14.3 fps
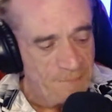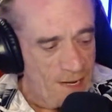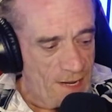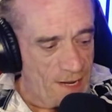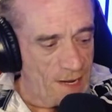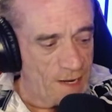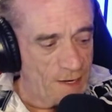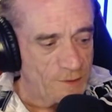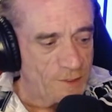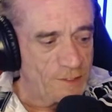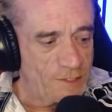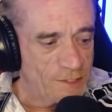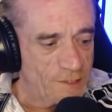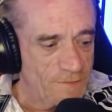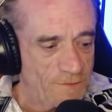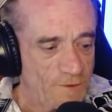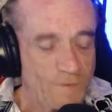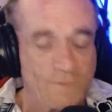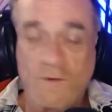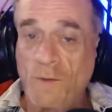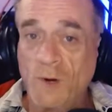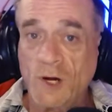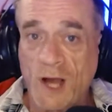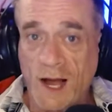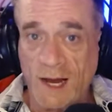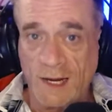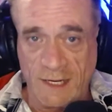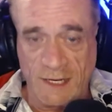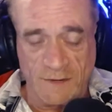who used to, former
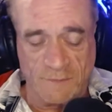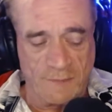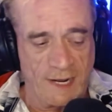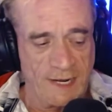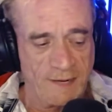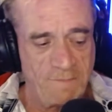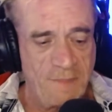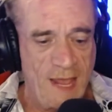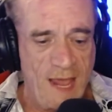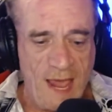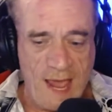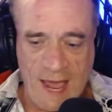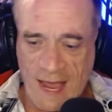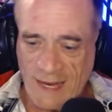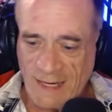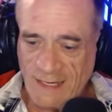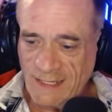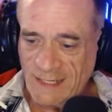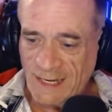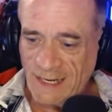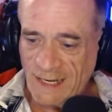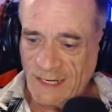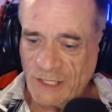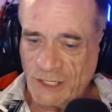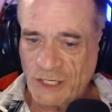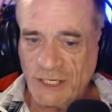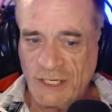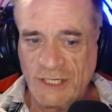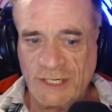colleague of mine, and
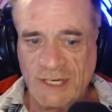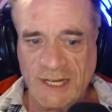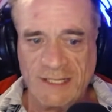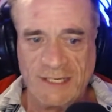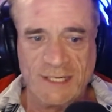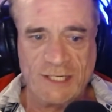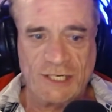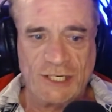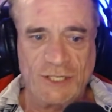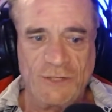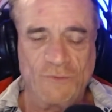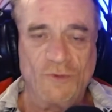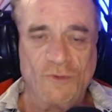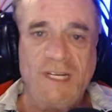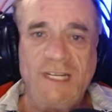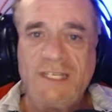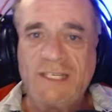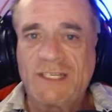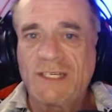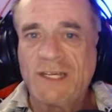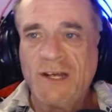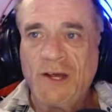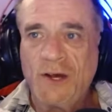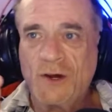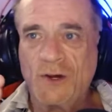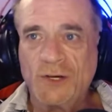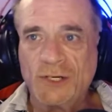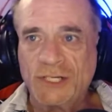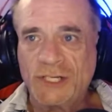she said she reads
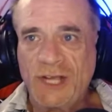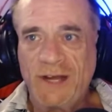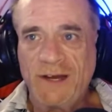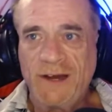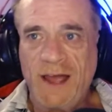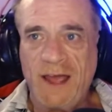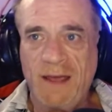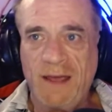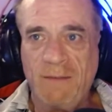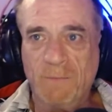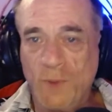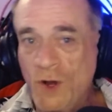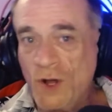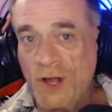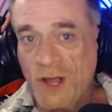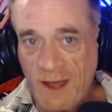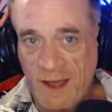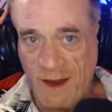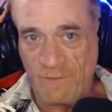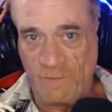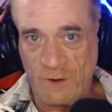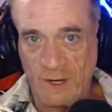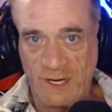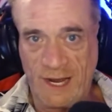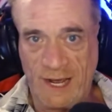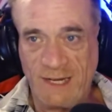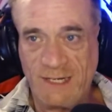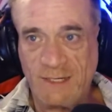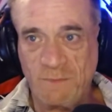her son a book every
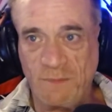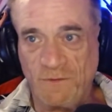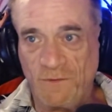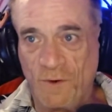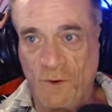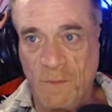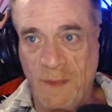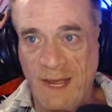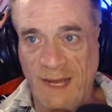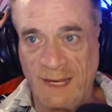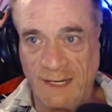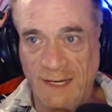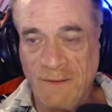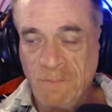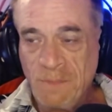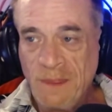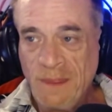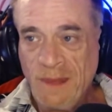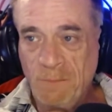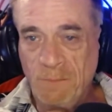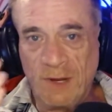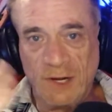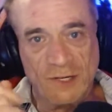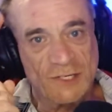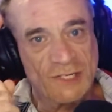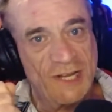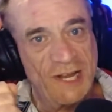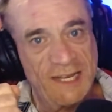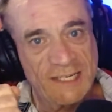night before bed, but her
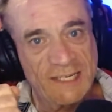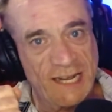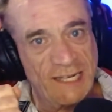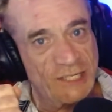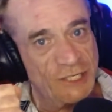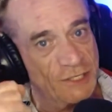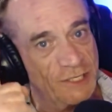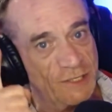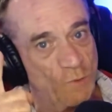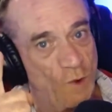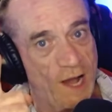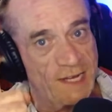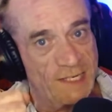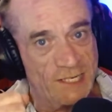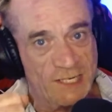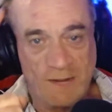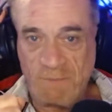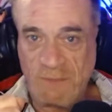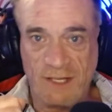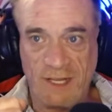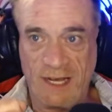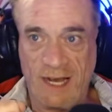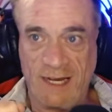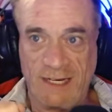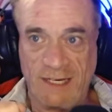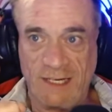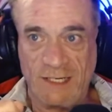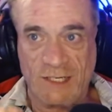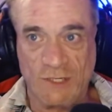son is actually wised up to the
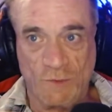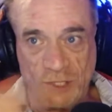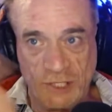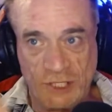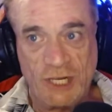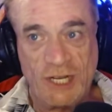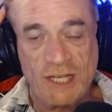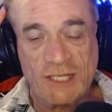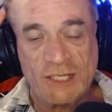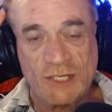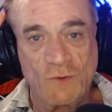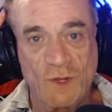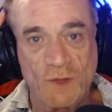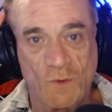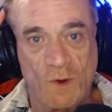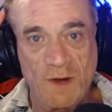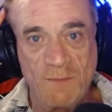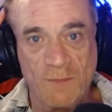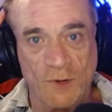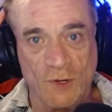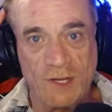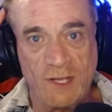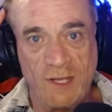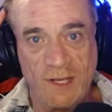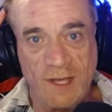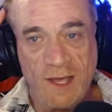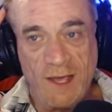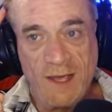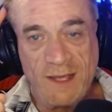idea. So when she gets through with one book,
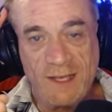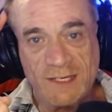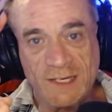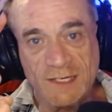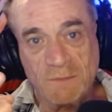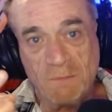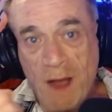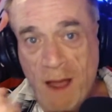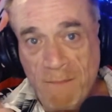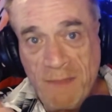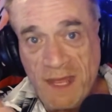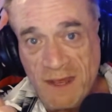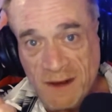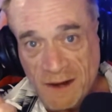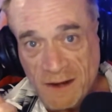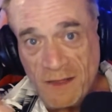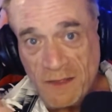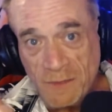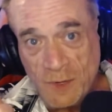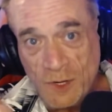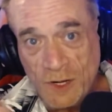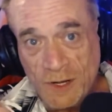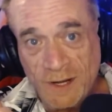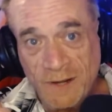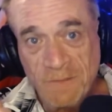he says, "Mommy, another book?"